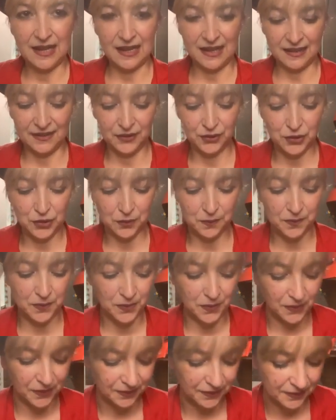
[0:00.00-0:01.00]
and to
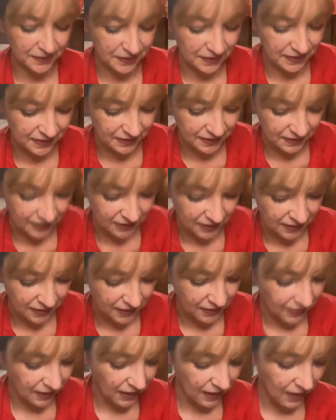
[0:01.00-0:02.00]
put
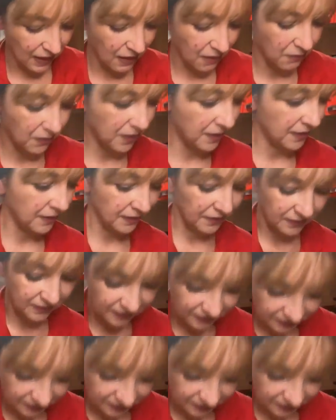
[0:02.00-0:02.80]
our,